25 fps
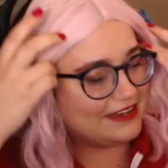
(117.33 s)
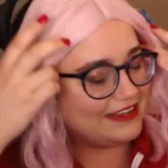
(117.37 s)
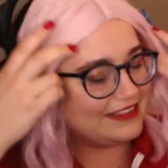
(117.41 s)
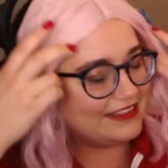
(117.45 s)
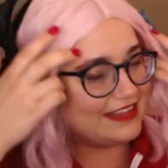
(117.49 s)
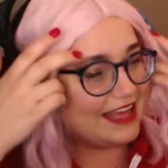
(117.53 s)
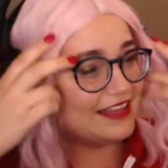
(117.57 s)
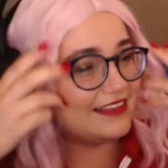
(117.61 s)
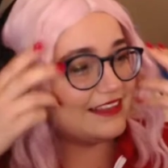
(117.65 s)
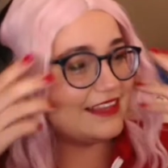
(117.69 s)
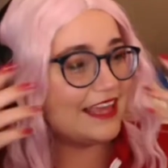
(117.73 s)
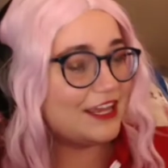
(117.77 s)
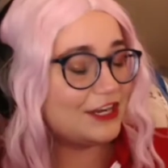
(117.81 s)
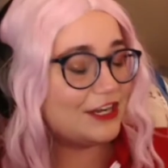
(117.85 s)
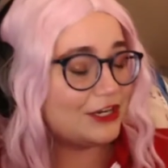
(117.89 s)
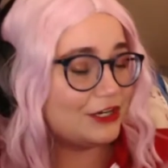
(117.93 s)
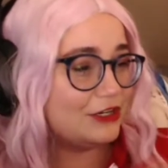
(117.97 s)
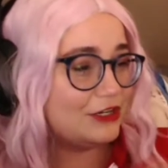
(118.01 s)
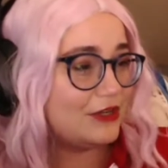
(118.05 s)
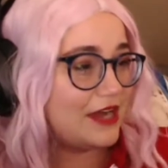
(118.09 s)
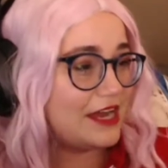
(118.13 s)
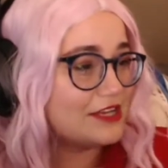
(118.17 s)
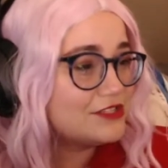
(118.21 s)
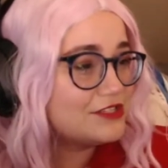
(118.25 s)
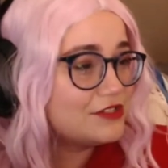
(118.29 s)
Reading that later.
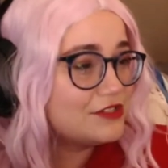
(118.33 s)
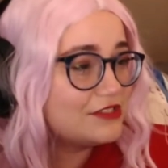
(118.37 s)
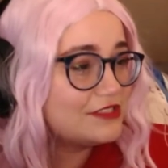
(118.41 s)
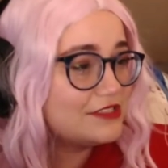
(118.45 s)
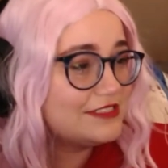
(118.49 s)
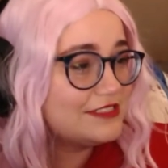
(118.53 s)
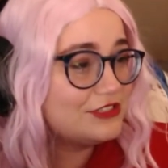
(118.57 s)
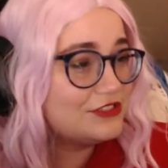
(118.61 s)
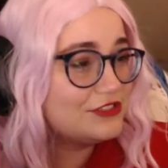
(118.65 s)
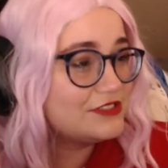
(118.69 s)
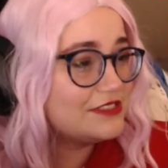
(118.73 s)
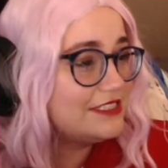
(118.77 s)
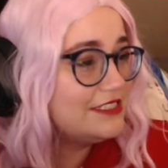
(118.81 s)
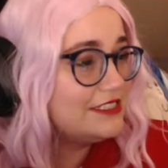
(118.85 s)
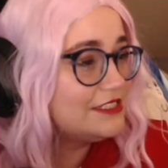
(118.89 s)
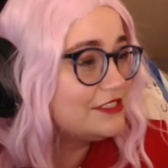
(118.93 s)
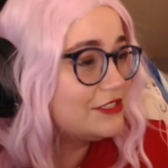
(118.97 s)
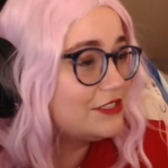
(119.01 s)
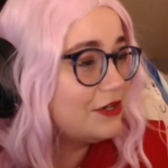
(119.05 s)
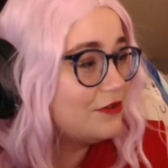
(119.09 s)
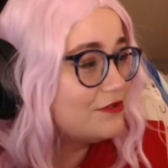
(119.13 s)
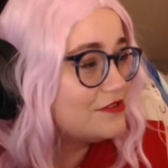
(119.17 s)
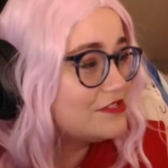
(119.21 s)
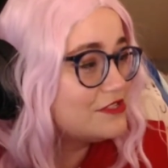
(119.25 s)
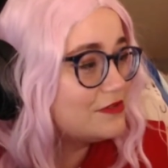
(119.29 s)
You guys are seriously
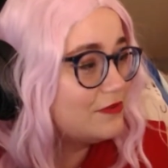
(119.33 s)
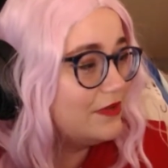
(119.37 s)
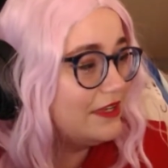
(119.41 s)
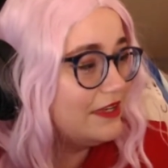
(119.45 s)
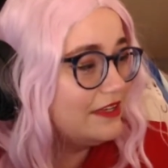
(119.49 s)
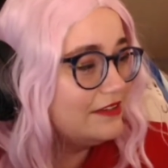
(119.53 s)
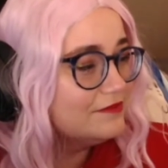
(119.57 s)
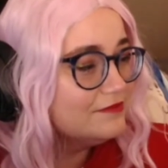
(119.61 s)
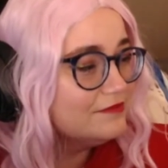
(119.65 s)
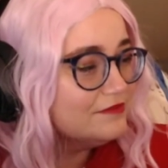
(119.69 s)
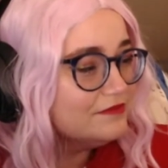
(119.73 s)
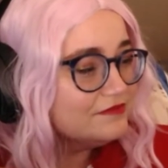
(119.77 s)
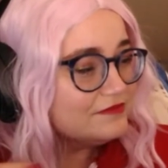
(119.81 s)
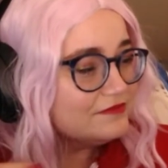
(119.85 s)
so sweet.